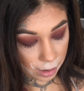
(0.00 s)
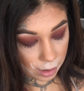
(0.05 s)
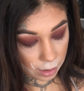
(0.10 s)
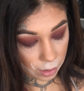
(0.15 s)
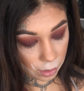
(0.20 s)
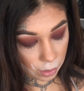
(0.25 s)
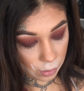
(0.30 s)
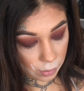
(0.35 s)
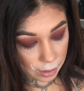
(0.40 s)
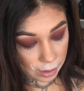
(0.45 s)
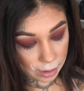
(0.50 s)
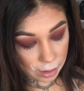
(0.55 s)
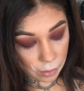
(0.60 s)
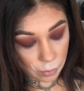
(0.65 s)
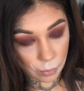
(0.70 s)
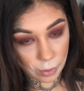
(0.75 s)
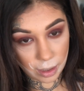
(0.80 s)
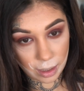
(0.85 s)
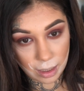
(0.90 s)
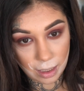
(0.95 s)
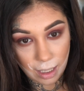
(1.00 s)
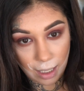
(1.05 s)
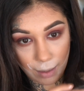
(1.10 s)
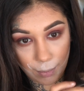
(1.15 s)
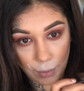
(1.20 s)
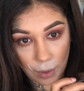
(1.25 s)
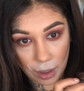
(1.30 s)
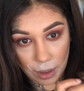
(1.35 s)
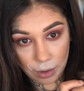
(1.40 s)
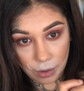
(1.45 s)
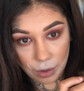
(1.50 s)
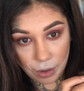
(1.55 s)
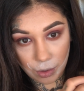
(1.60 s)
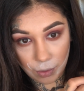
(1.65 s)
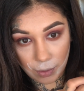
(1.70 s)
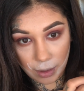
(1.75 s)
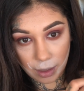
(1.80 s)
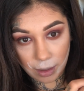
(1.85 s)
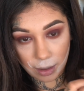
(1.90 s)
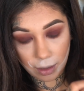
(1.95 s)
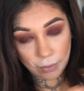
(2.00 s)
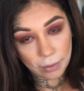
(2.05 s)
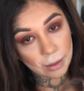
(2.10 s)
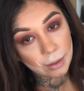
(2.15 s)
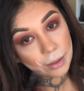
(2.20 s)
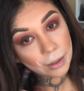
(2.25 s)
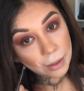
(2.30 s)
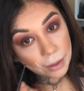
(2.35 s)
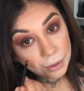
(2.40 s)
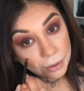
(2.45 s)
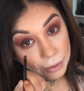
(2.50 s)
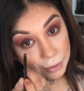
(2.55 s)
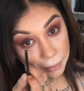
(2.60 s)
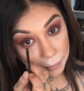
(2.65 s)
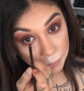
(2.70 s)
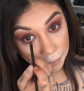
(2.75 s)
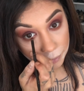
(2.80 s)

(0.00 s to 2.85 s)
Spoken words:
and go in with I'm Into It right here.